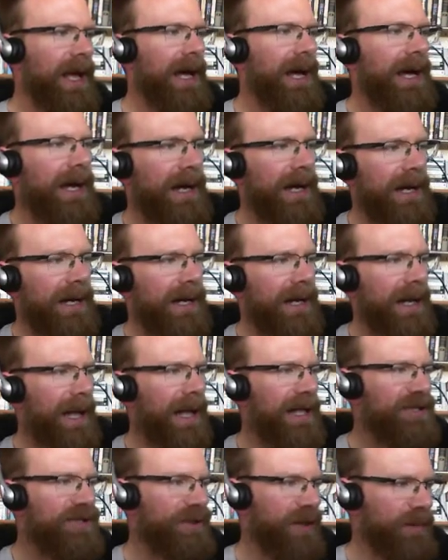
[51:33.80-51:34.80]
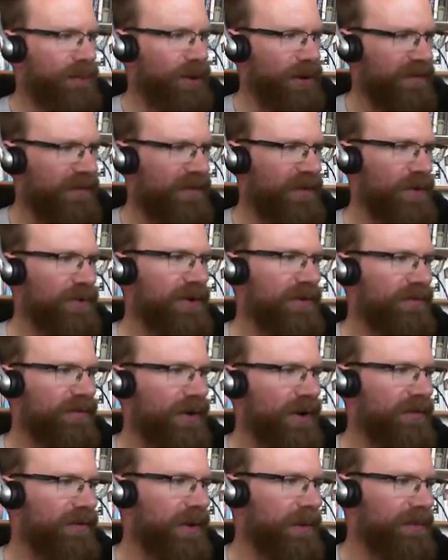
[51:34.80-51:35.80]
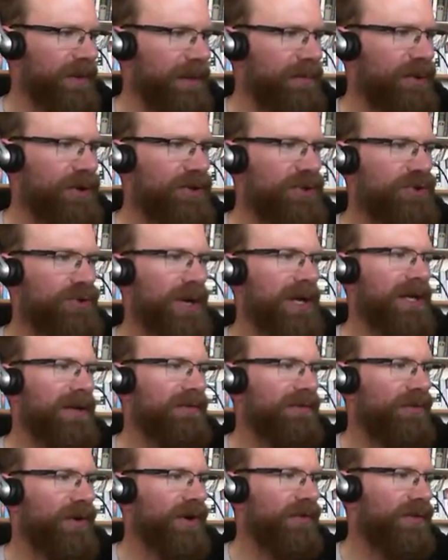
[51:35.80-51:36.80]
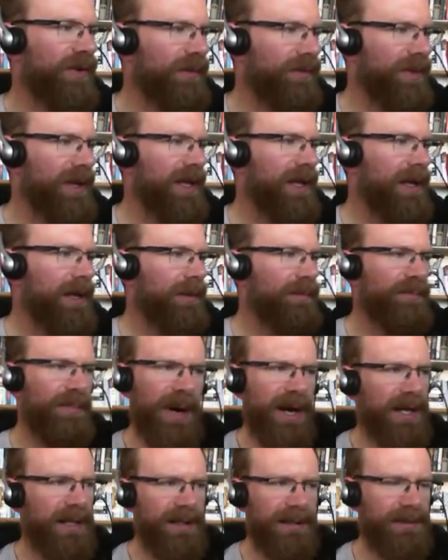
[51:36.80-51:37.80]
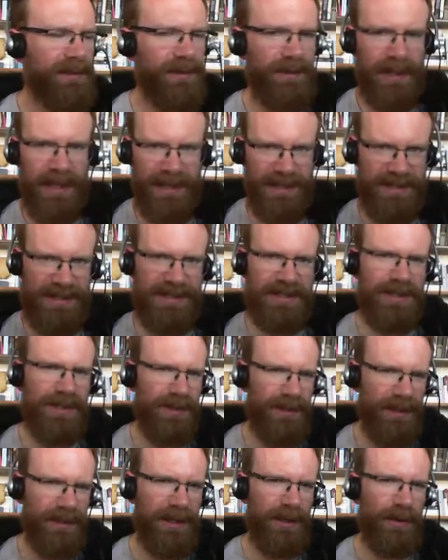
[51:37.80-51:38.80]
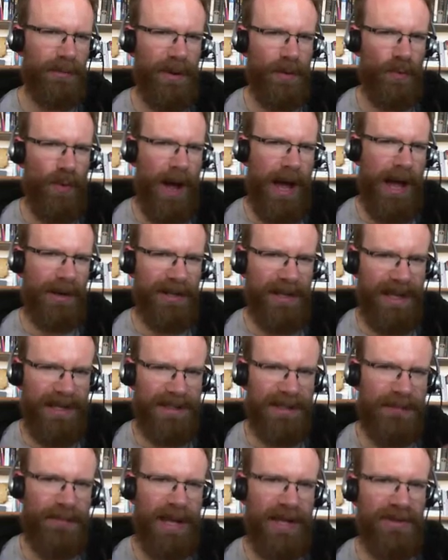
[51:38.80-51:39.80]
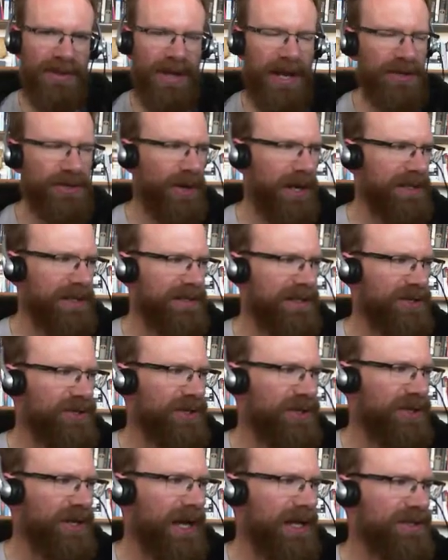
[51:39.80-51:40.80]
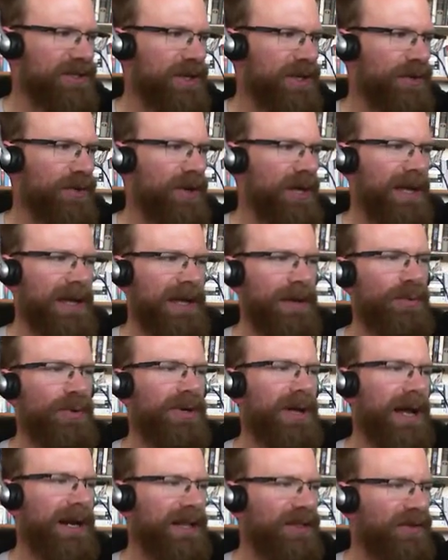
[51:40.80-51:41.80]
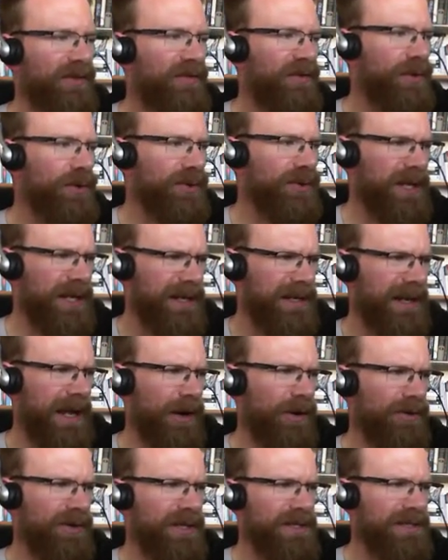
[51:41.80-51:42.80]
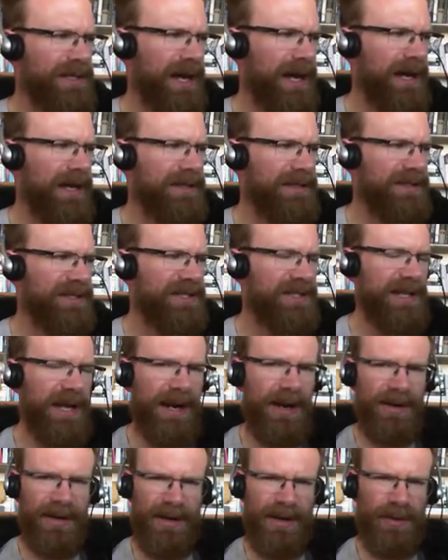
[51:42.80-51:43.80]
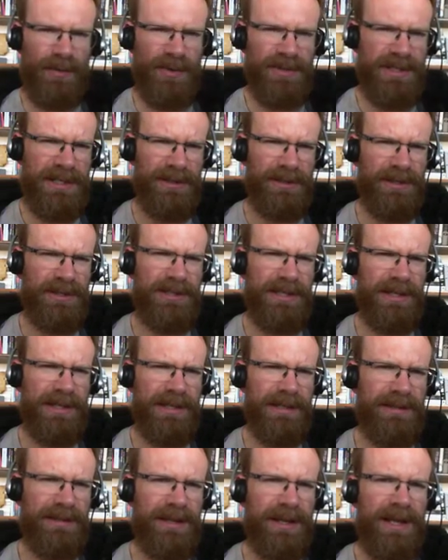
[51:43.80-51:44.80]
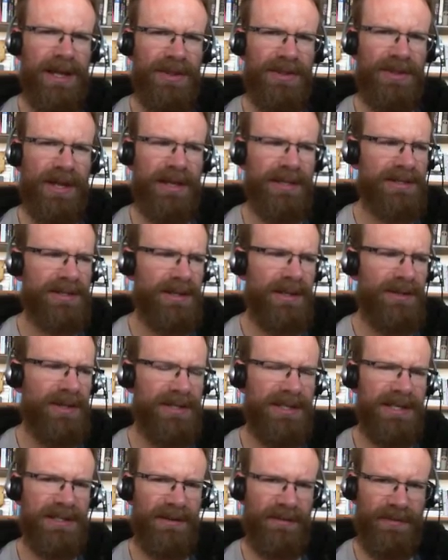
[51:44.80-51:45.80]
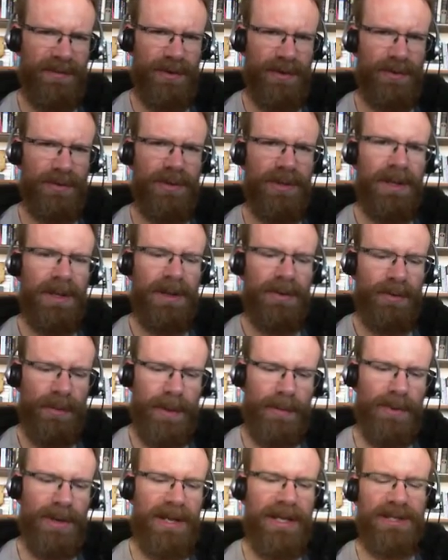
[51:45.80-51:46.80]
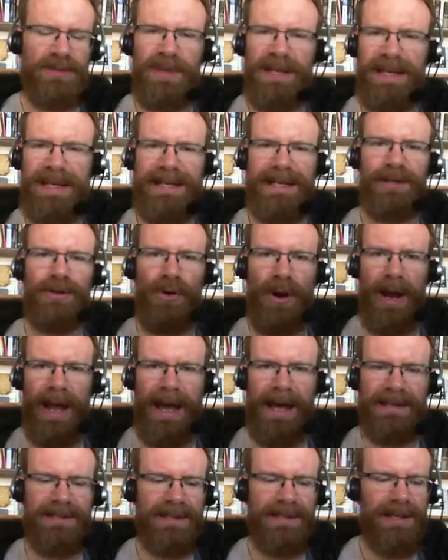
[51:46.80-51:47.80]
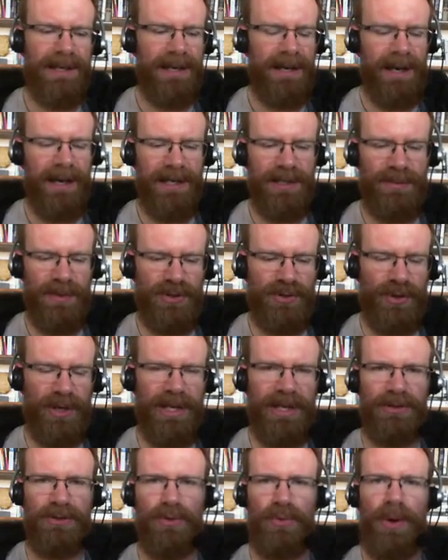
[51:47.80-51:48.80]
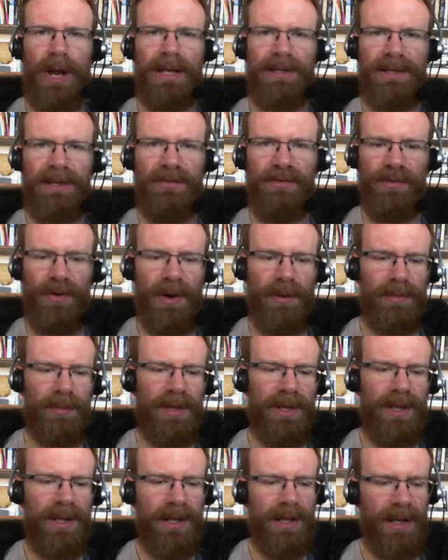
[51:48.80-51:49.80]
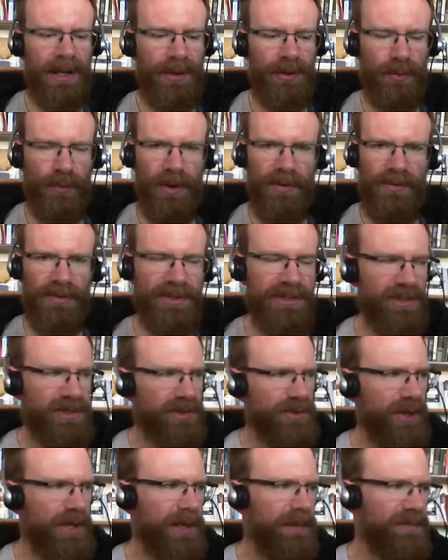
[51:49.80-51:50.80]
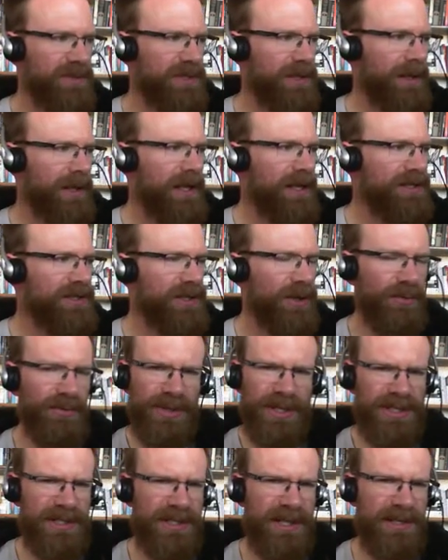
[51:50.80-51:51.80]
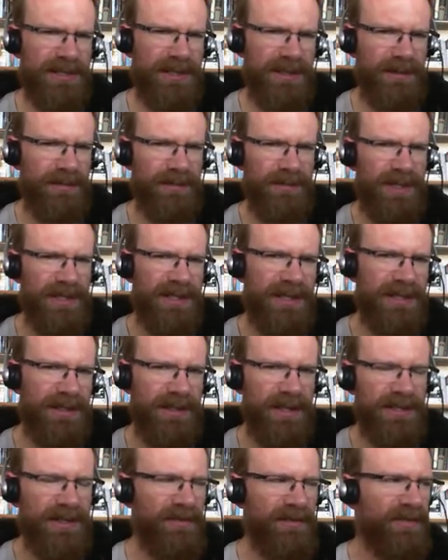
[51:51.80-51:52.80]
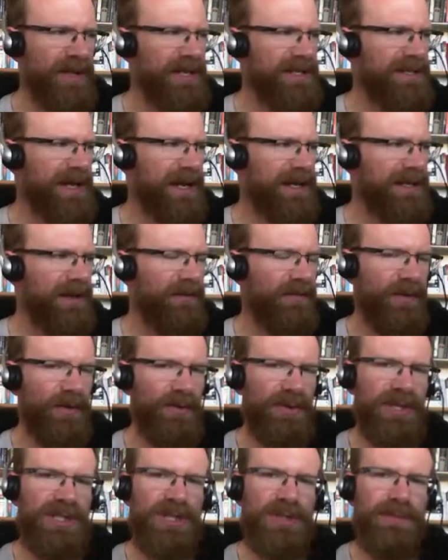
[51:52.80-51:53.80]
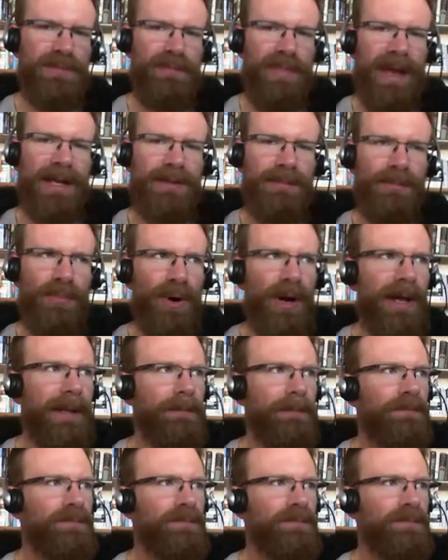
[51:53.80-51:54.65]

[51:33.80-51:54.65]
and so they put food in front of him, they put drink in front of him, but he's still a little bit wild. He hasn't made that transition yet, so he would not eat the food. He narrowed his eyes and stared. In other words, he looks at it and thinks, "This isn't food. Remember, he's been eating grass. Uh, he's been drinking directly from uh, the rivers and streams. So this doesn't this is, doesn't fit his idea of food. This is baked bread,